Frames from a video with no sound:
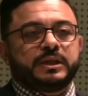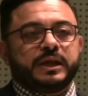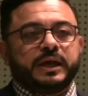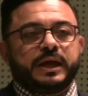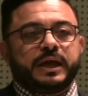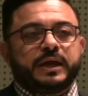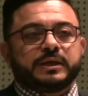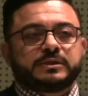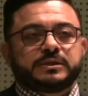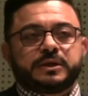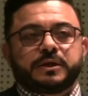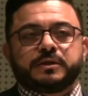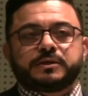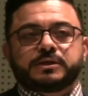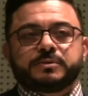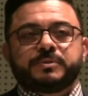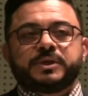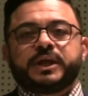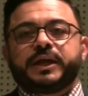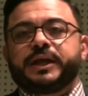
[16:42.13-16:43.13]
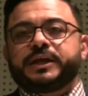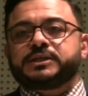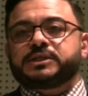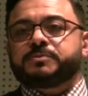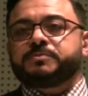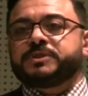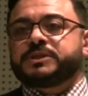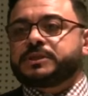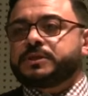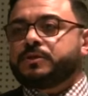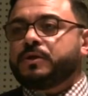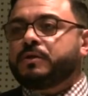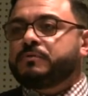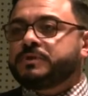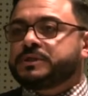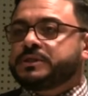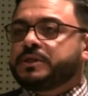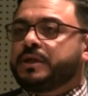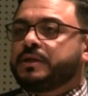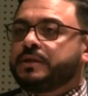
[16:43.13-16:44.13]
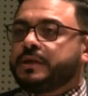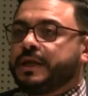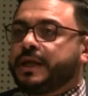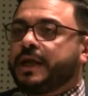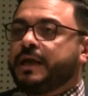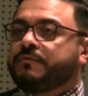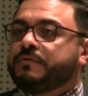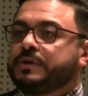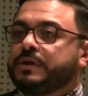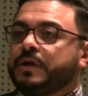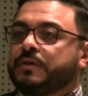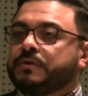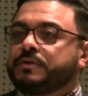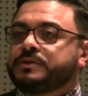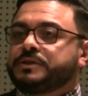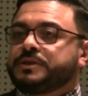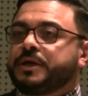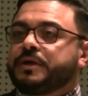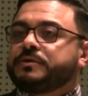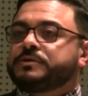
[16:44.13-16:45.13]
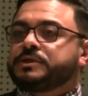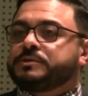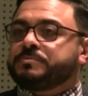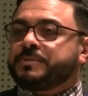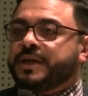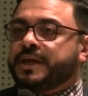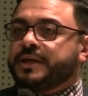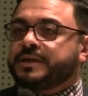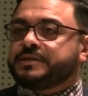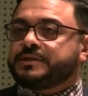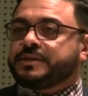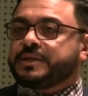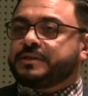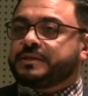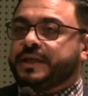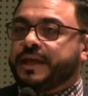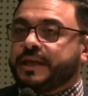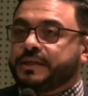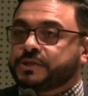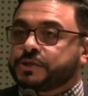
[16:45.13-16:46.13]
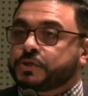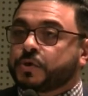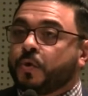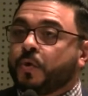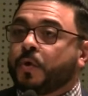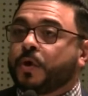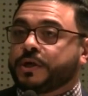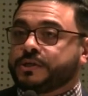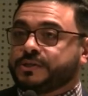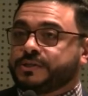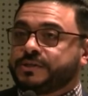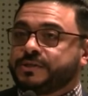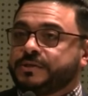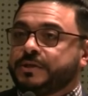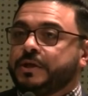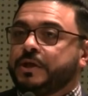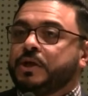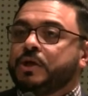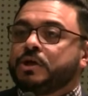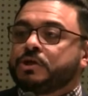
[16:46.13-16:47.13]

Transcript: they add terrorism enhancements, and all of a sudden they have another terrorism case that they scored.